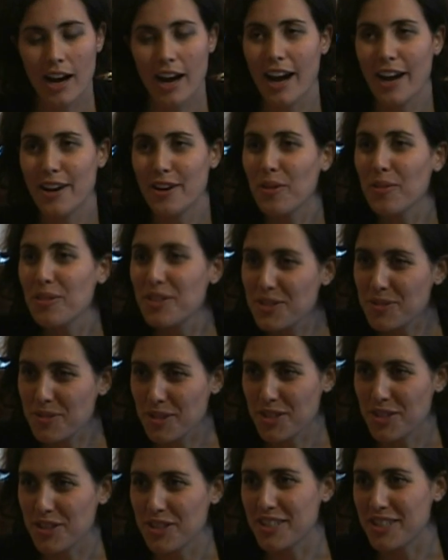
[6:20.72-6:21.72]
I know this
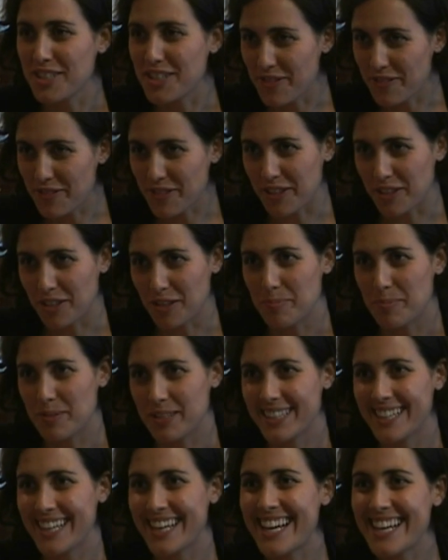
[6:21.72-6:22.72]
question is difficult,
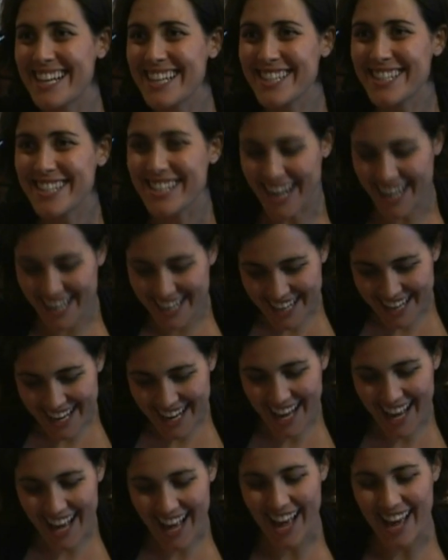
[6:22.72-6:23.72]
but is
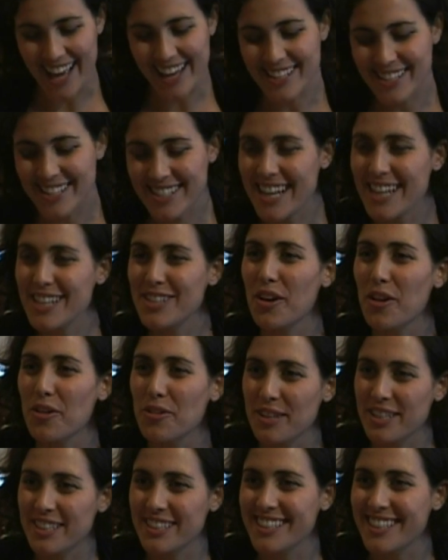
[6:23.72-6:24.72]
China a
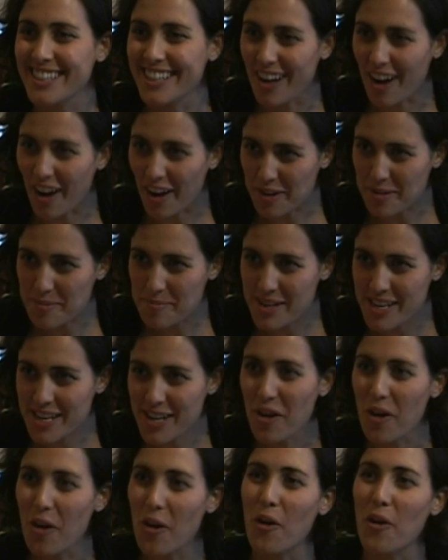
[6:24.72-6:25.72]
state-oriented economy
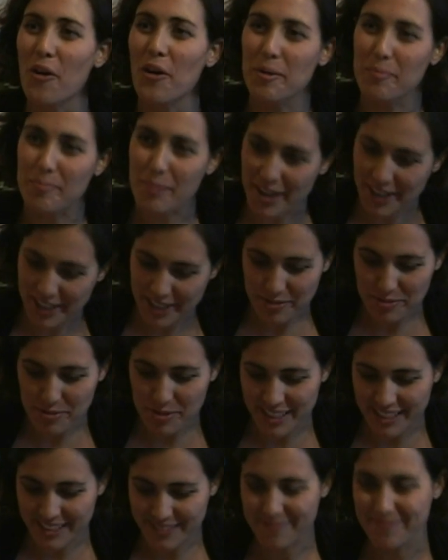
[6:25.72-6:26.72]
or a market
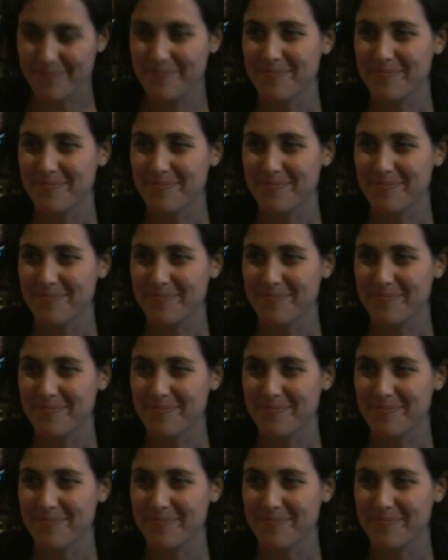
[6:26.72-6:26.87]
one?